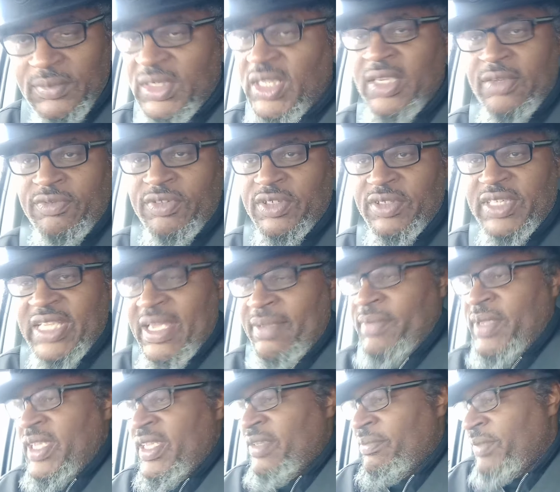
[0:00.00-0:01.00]
Never. That
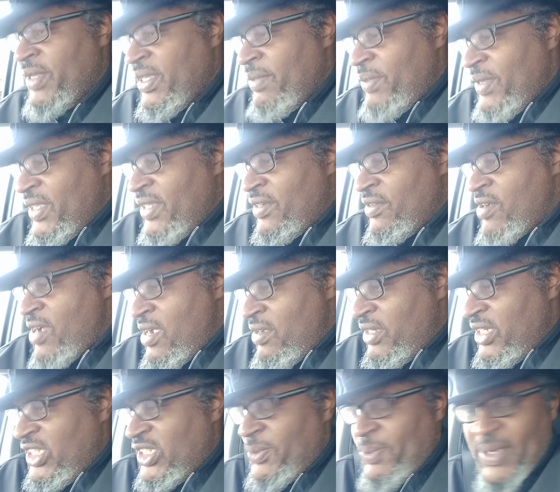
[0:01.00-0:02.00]
mean me being
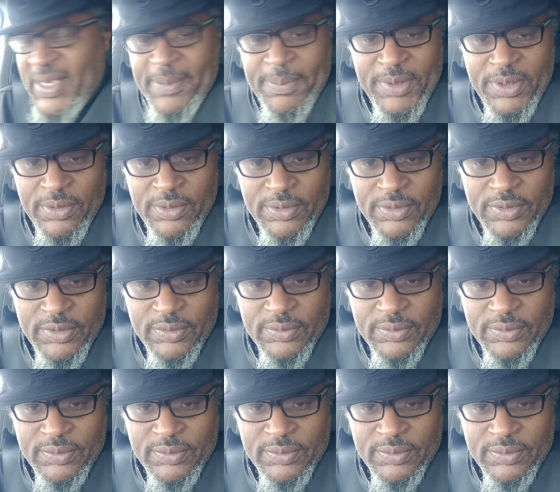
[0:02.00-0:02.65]
around these people?